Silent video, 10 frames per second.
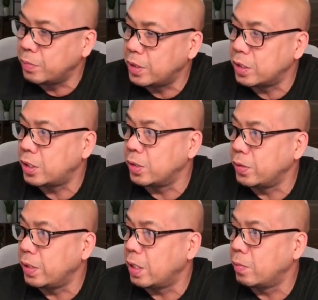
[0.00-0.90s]
me just show
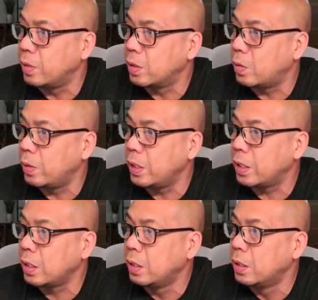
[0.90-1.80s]
you that real
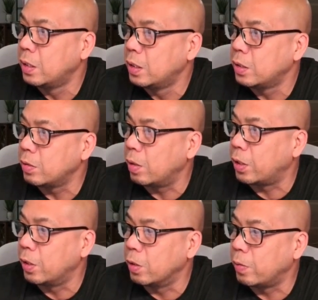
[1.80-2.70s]
quick. So our
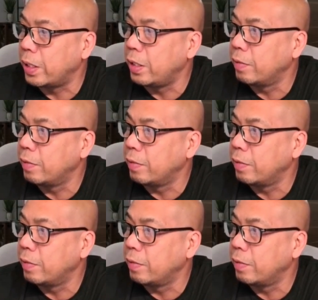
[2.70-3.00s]
girl right here,